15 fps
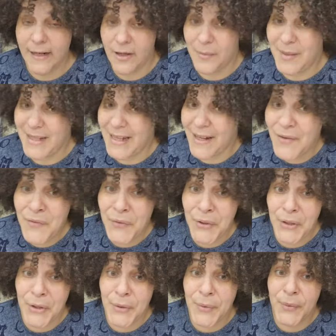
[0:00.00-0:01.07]
them again for
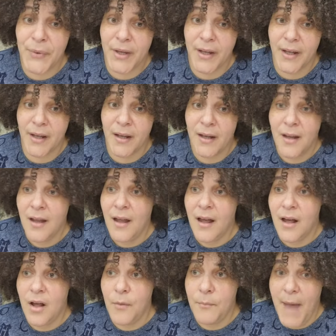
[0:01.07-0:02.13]
you. The
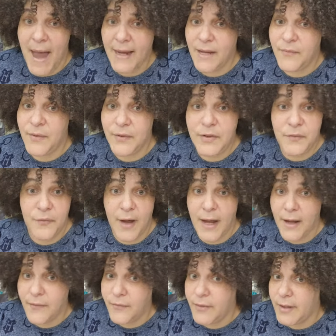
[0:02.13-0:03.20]
Maggie
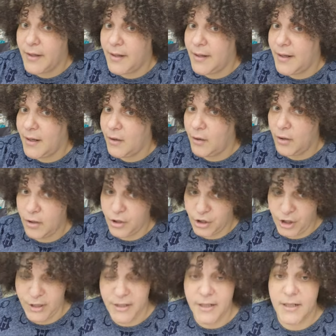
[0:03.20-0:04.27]
55,
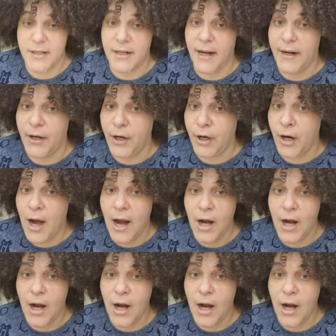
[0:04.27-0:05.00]
she's a designer.